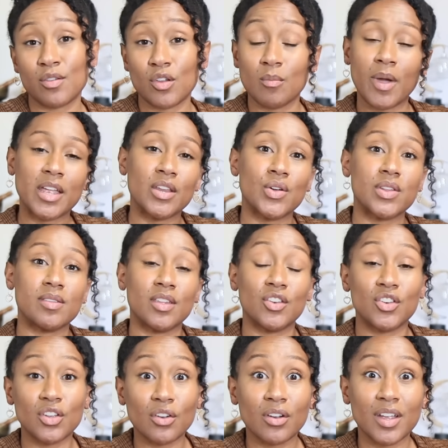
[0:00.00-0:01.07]
or you might notice it
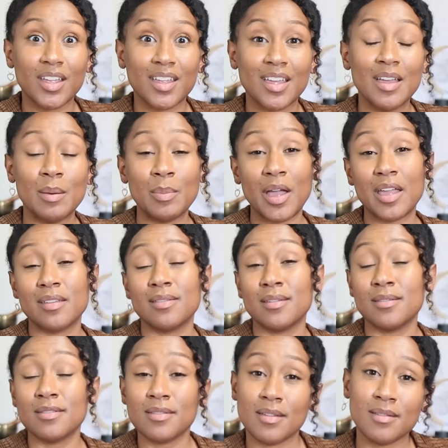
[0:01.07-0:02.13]
during
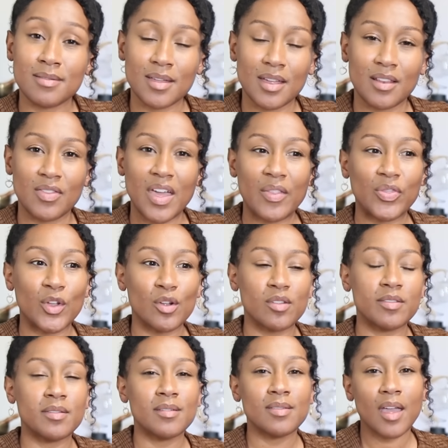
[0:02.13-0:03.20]
Pisces season that
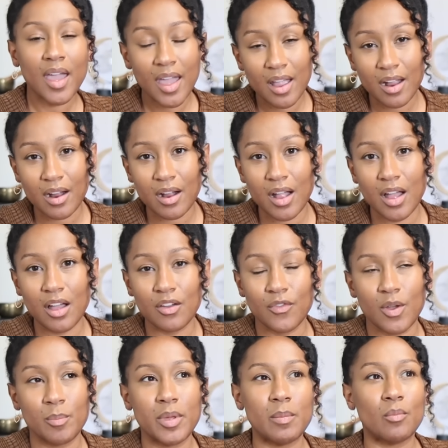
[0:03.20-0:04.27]
there's this air of
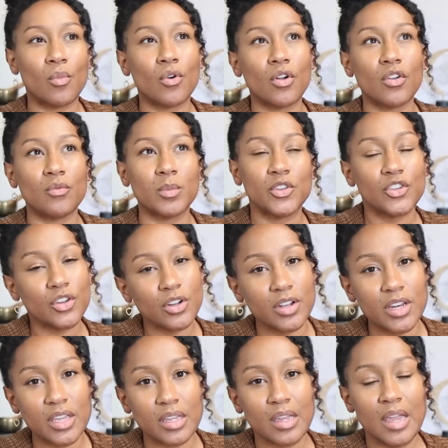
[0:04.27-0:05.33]
a bit more of
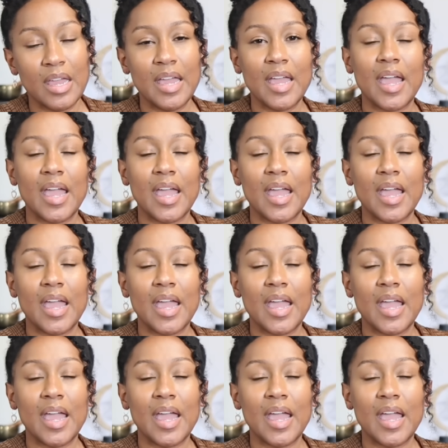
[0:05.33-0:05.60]
maturity.